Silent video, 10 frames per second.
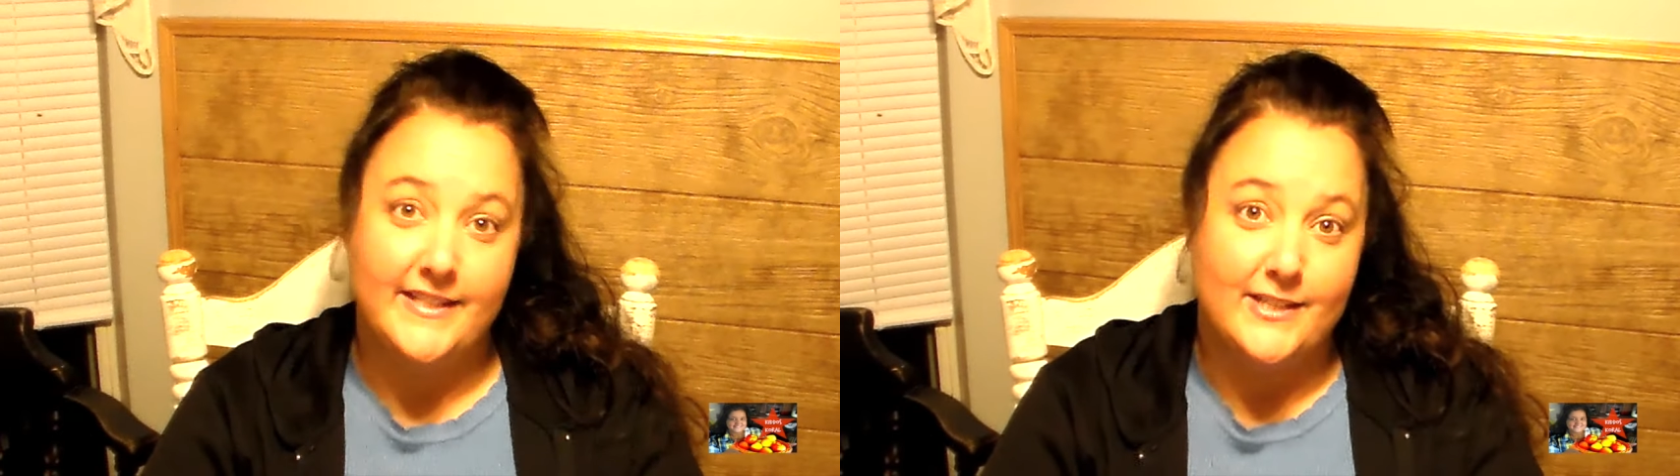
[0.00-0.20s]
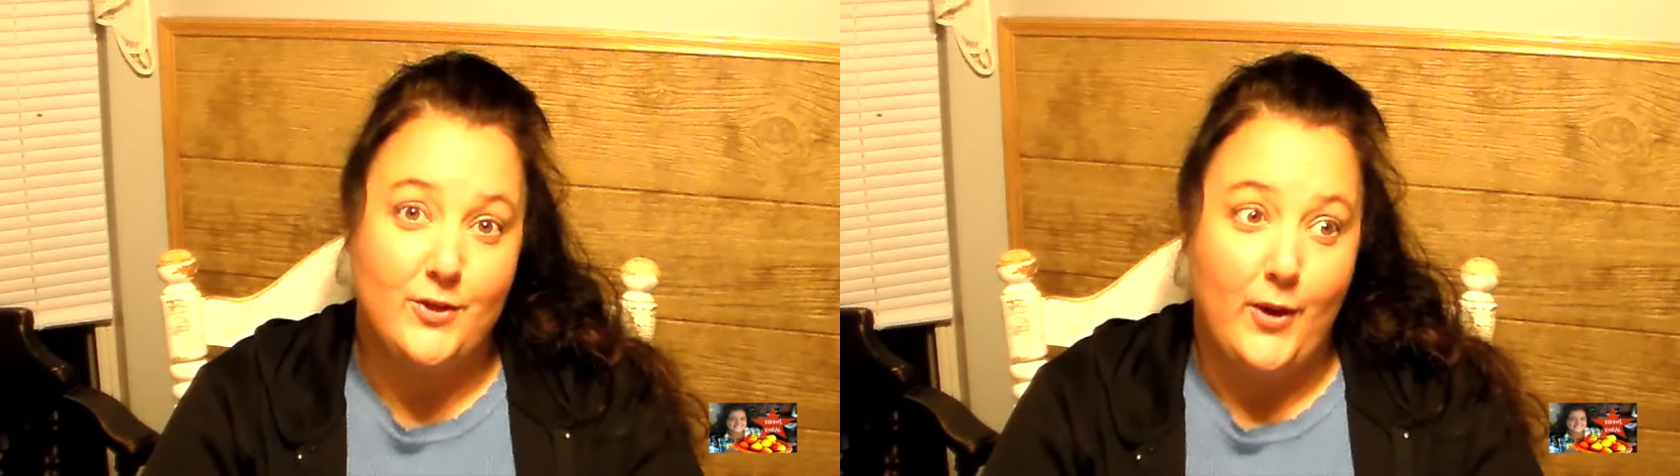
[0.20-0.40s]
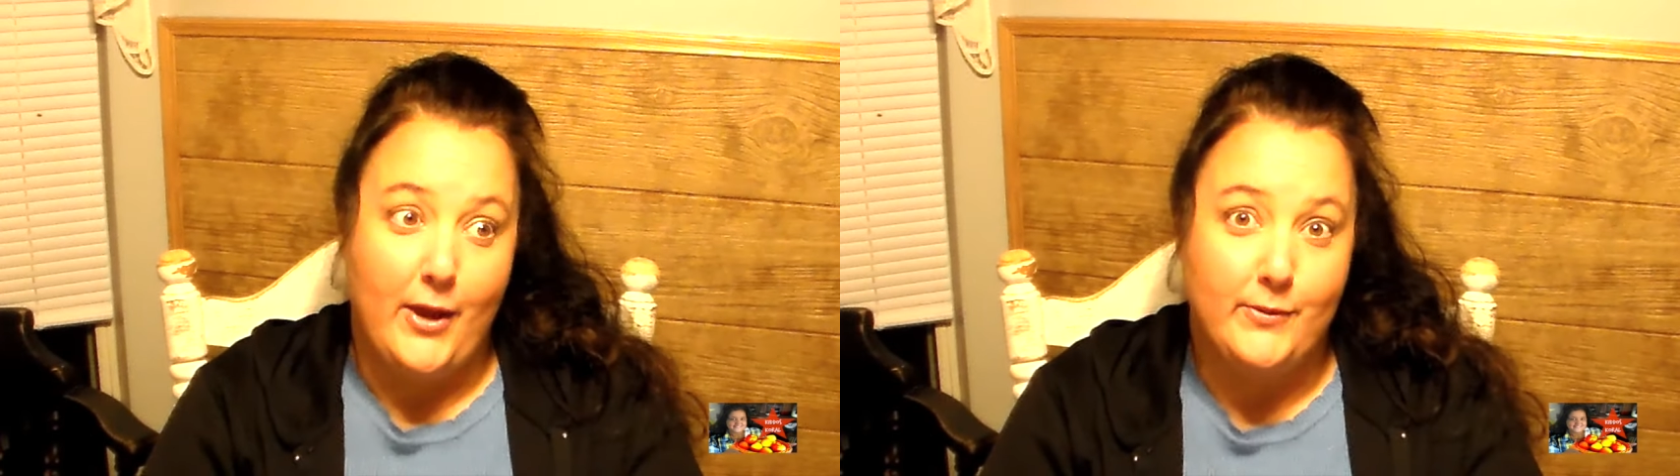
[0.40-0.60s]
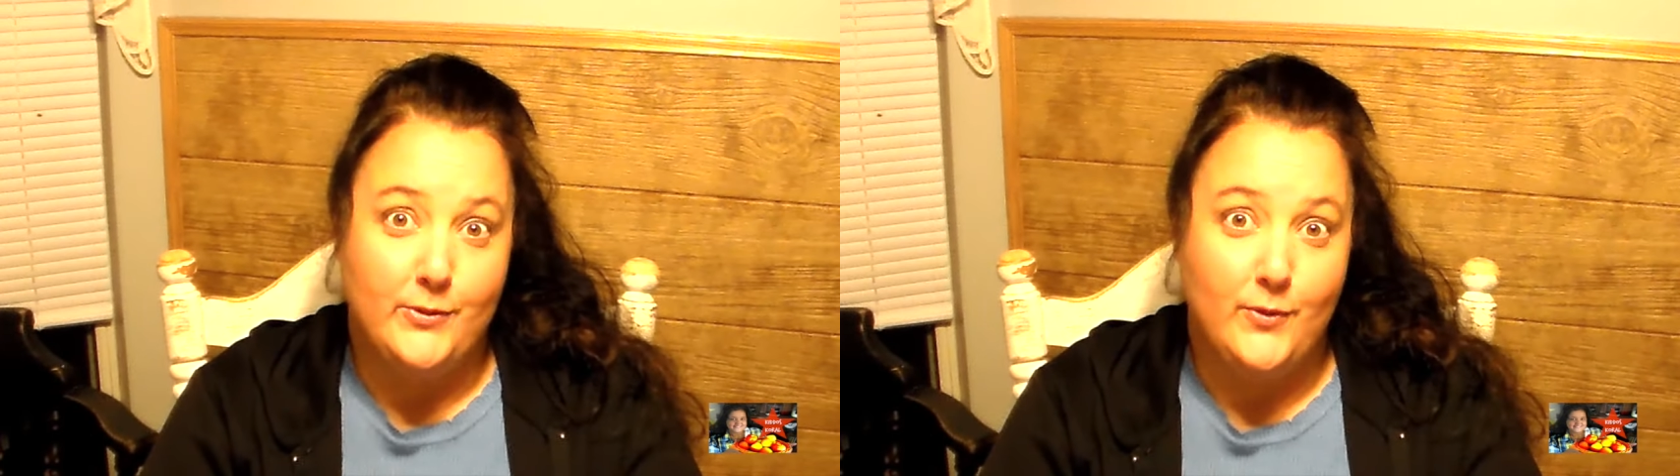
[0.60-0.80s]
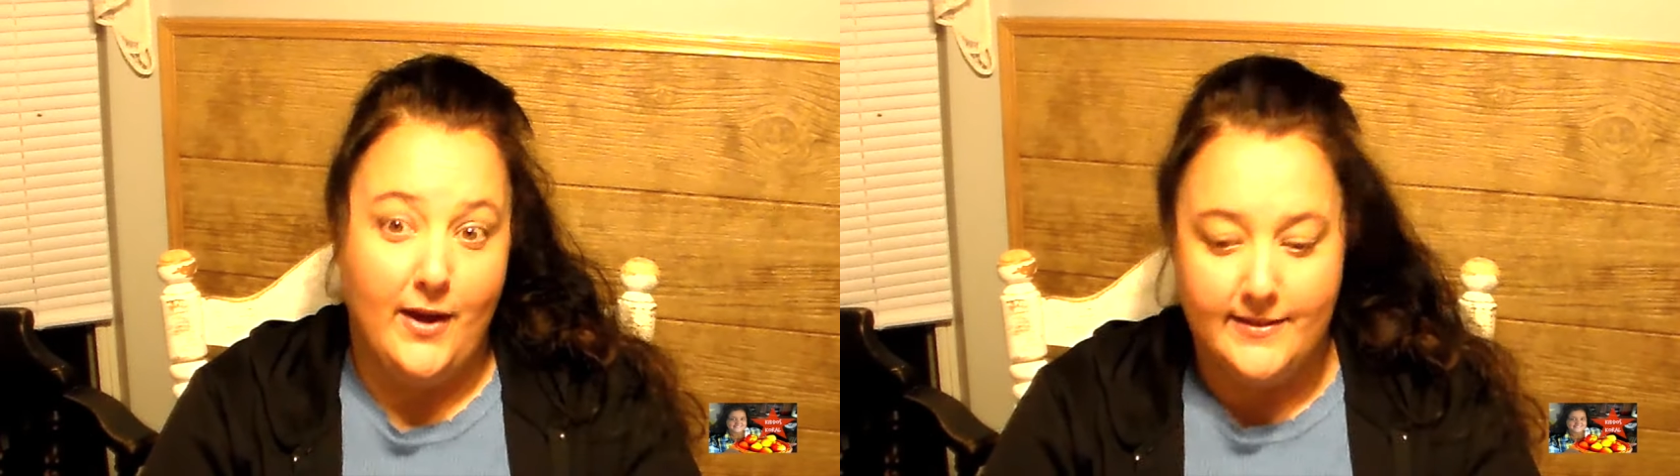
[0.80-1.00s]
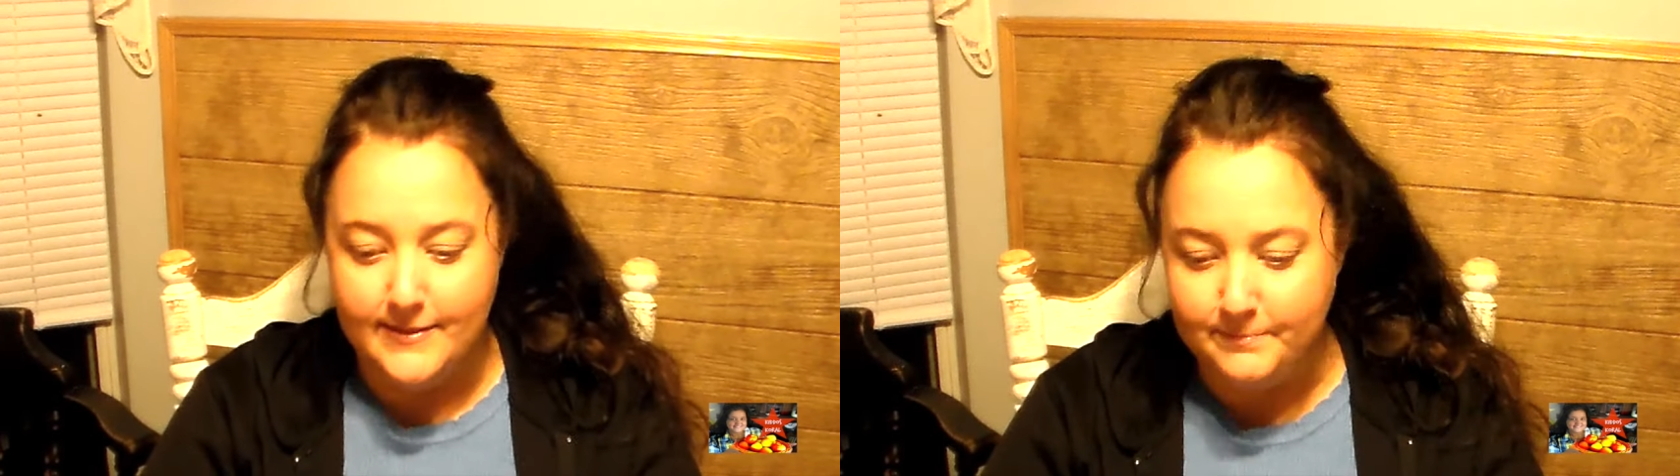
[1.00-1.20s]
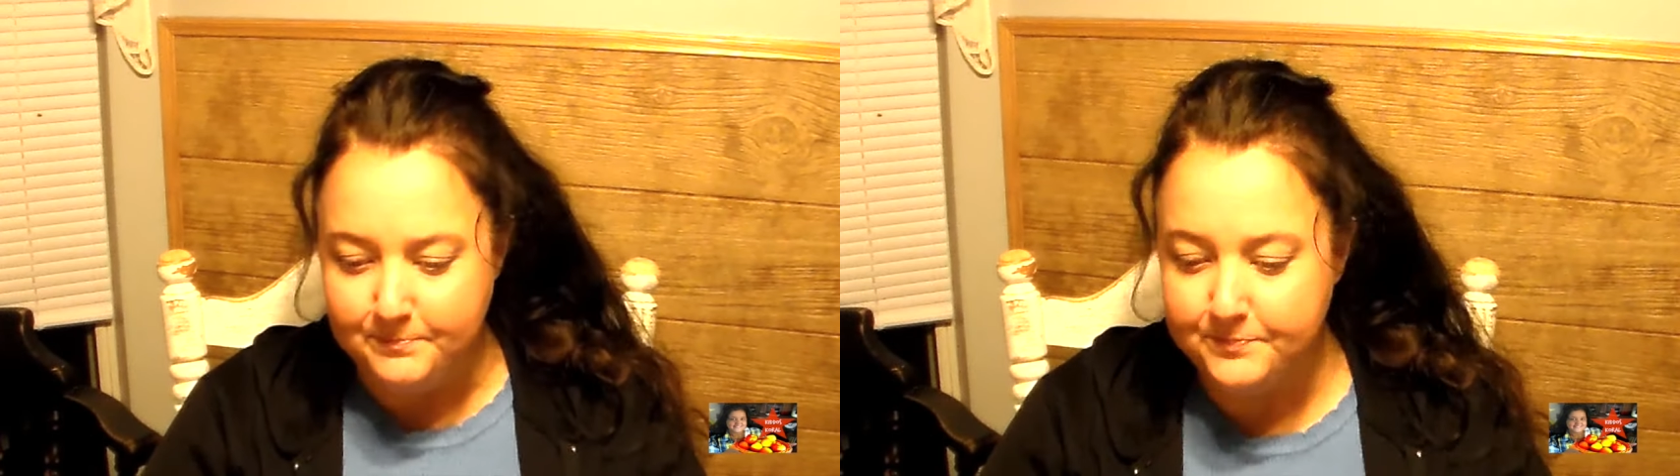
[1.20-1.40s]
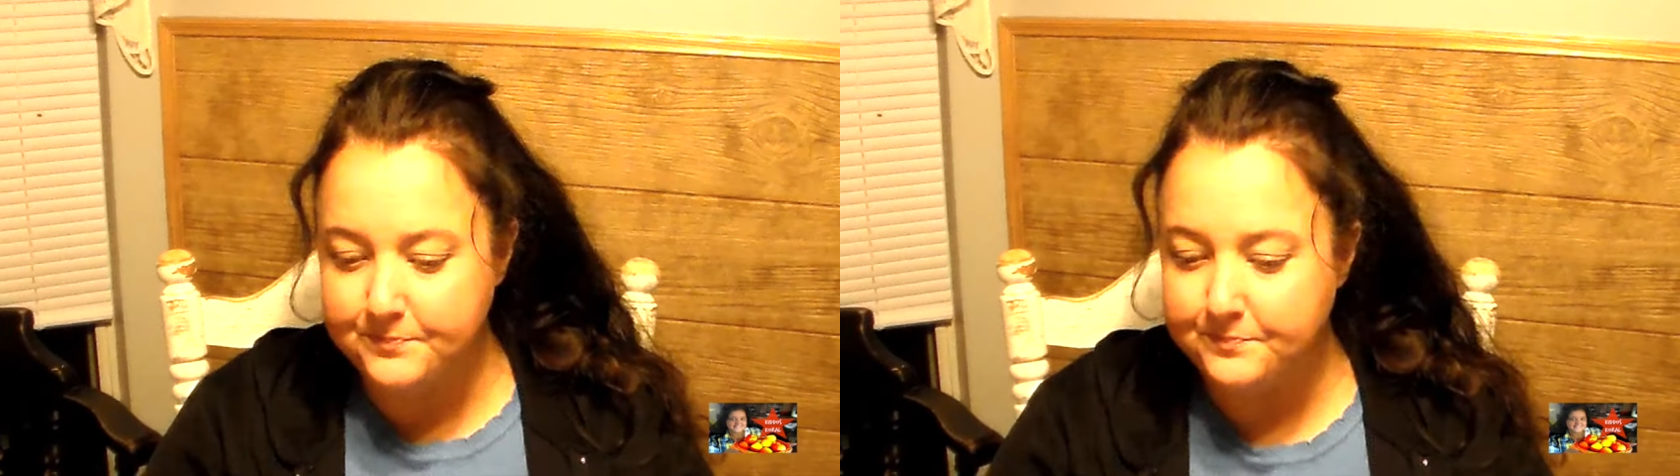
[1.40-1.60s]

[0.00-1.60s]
that's okay with you guys.